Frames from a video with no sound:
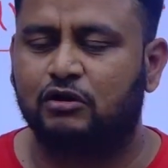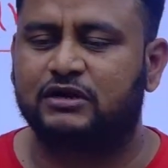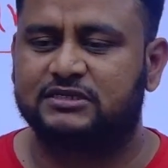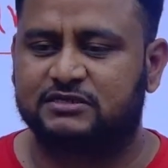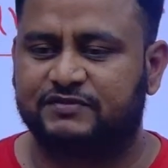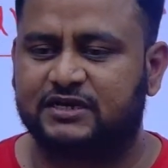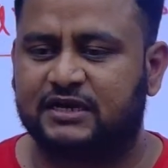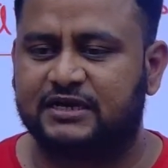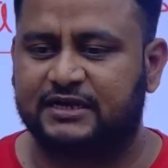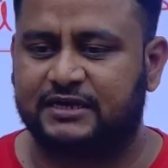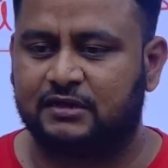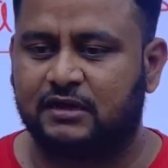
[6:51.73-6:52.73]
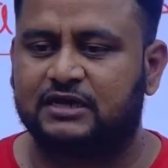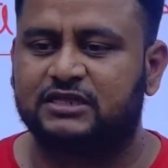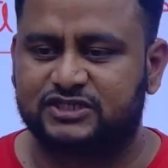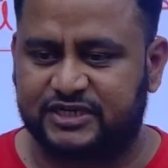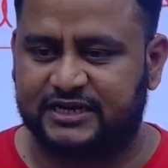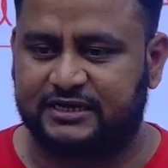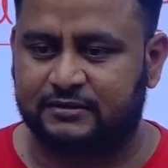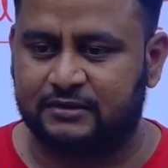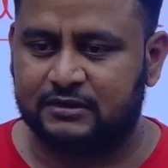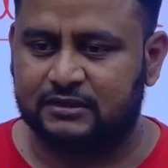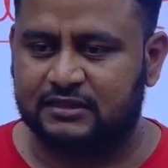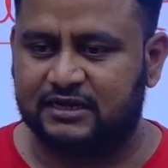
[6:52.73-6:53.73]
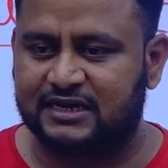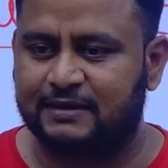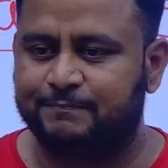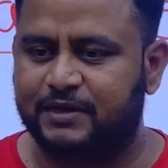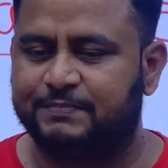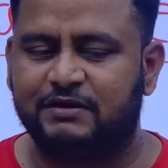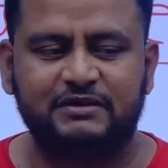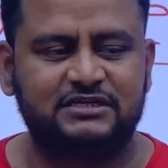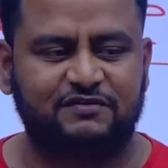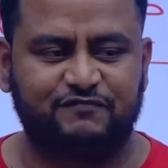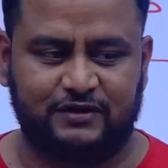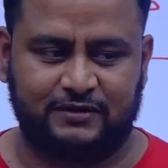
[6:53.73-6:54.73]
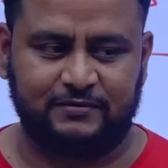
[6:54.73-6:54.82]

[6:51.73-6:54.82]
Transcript: of the country or the state. That time people will suffer.